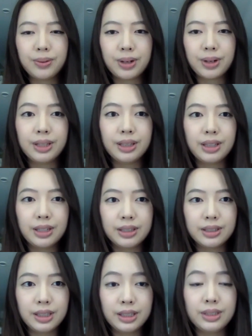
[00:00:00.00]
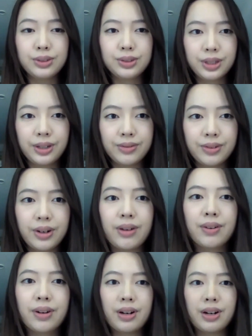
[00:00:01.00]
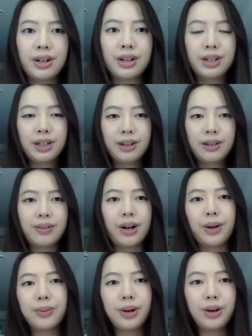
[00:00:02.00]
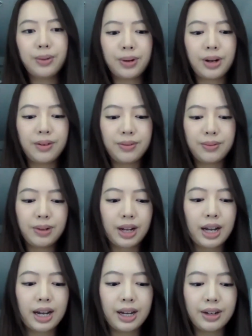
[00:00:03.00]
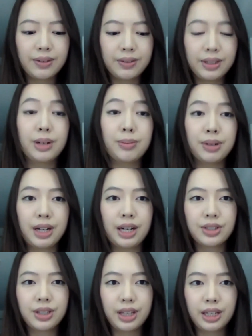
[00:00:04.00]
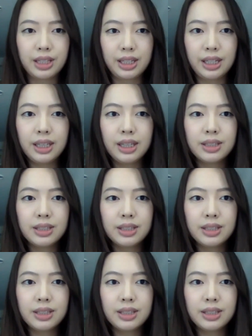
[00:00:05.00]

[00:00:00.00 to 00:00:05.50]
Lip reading: were in the industry forever very well aware of what kind of legal protection they need.